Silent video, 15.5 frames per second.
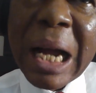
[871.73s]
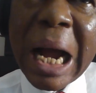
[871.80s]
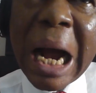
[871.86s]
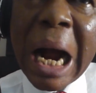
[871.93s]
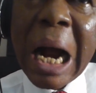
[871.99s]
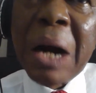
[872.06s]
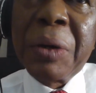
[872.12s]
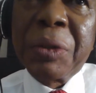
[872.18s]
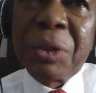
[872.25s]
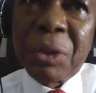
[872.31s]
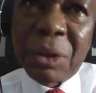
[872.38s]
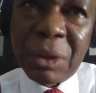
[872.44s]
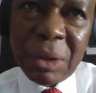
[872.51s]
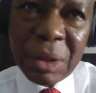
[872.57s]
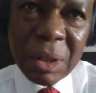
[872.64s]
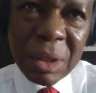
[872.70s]
out,
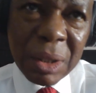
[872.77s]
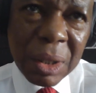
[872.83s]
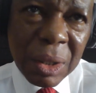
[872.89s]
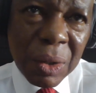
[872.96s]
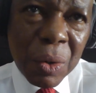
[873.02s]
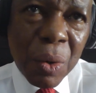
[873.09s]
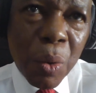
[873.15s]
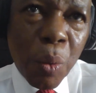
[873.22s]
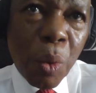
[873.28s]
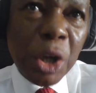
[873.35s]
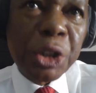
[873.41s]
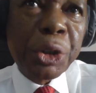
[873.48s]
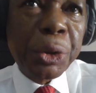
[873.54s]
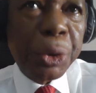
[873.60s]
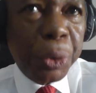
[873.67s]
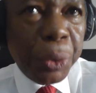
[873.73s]
what
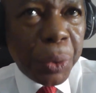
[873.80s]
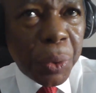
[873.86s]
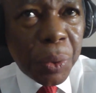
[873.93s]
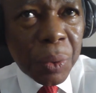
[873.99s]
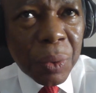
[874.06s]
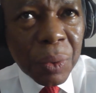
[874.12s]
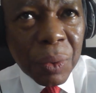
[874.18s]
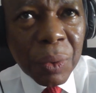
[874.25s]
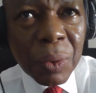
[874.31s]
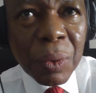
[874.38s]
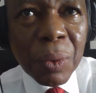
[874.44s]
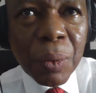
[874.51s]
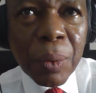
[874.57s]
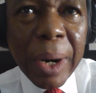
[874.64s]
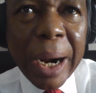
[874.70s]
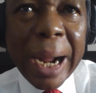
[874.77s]
to do,
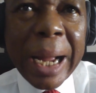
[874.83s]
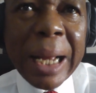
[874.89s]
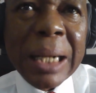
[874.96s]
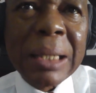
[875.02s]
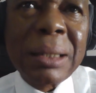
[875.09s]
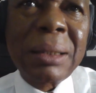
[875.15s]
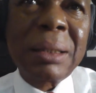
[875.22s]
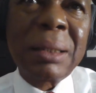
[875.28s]
while,